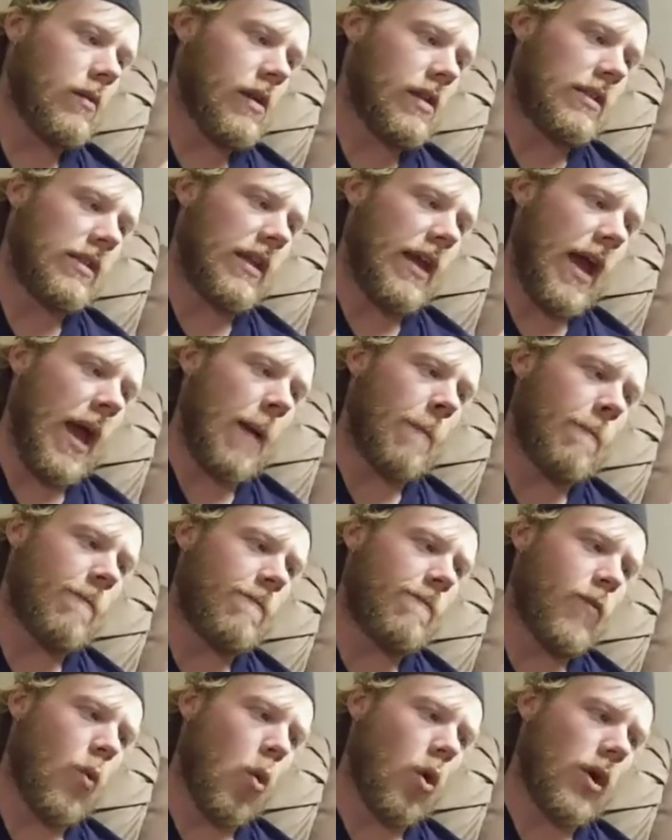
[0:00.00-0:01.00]
It's an
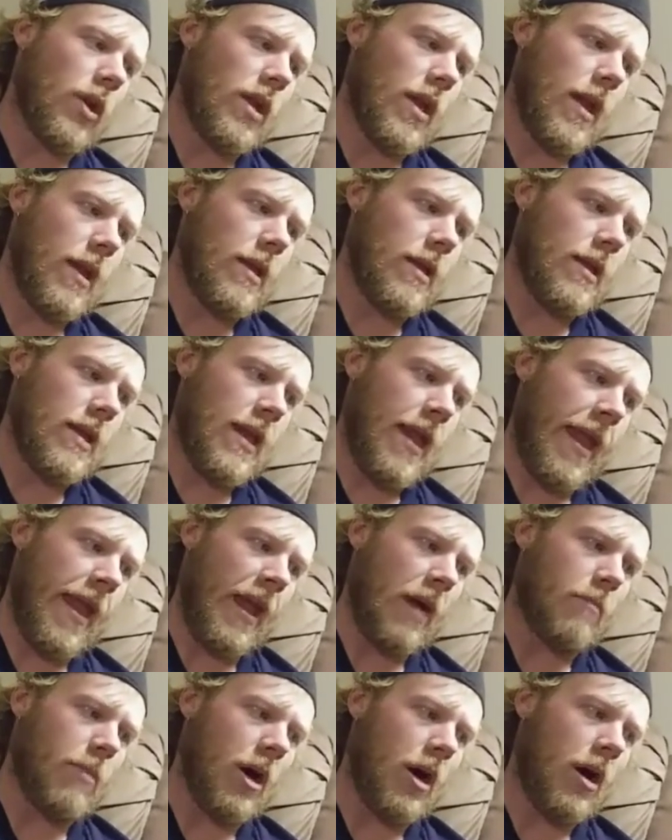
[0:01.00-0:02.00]
M48
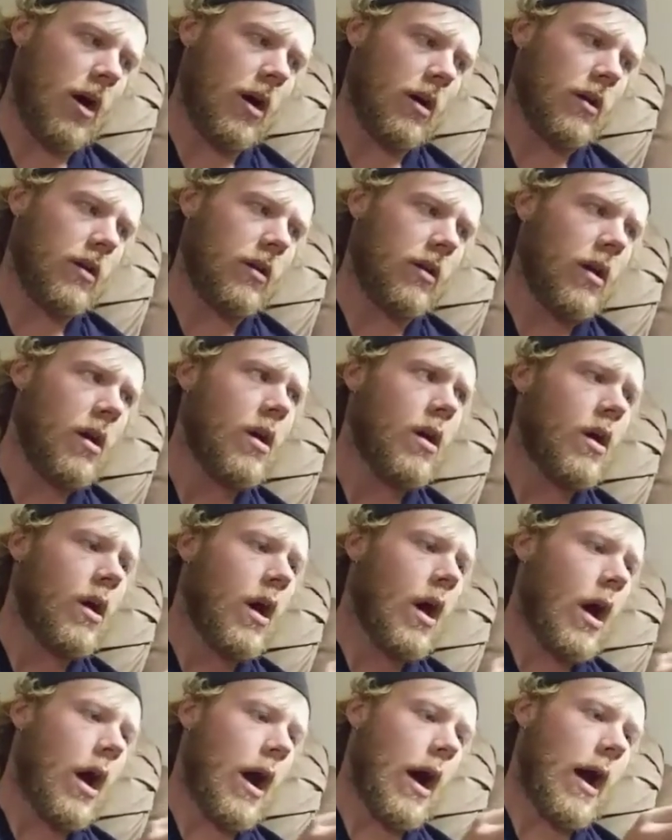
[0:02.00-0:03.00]
Camp Hawk.
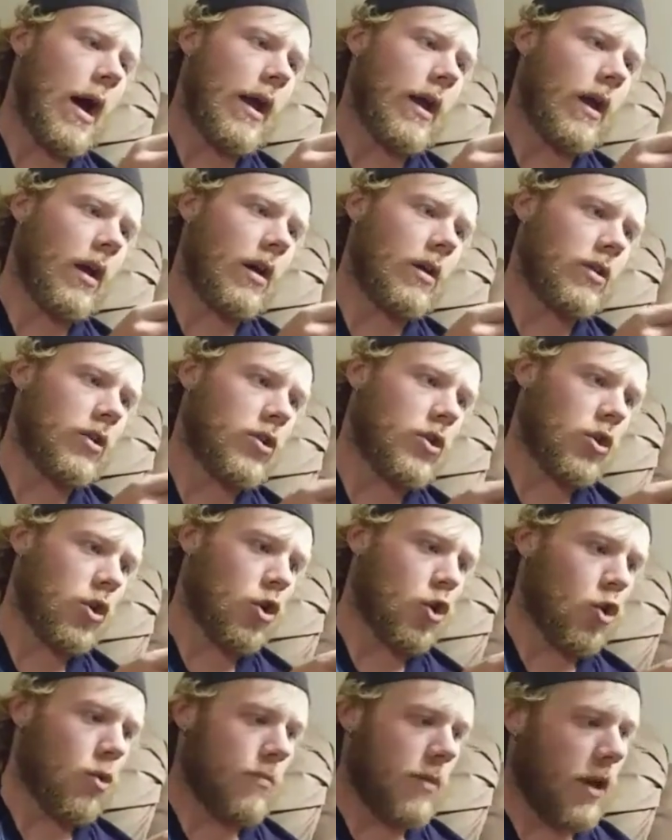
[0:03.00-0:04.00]
I
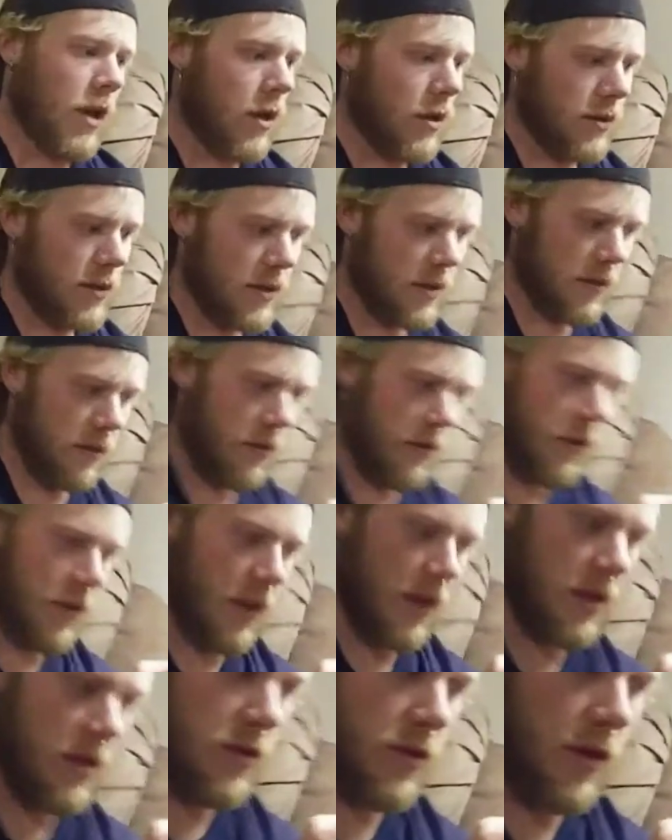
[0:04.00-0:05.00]
assume it's
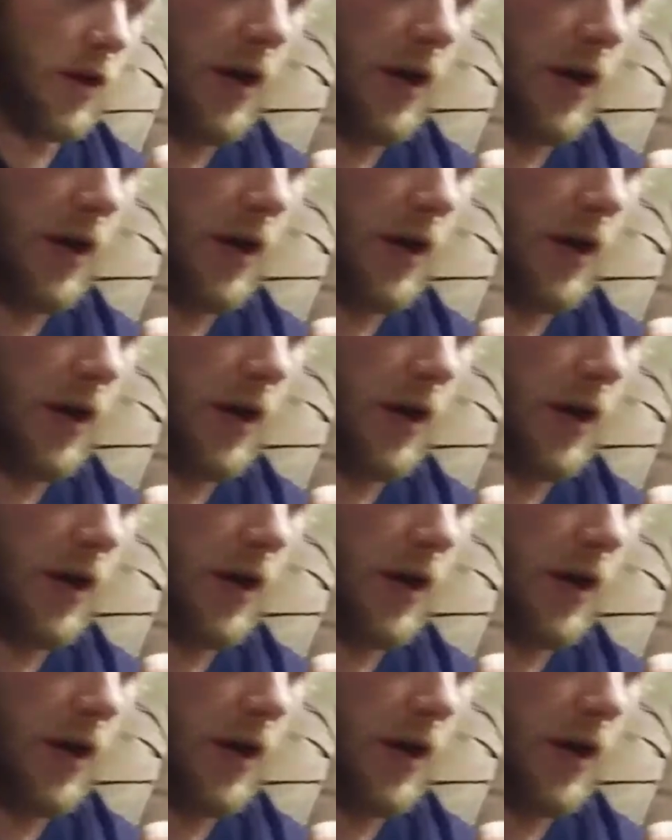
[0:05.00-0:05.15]
this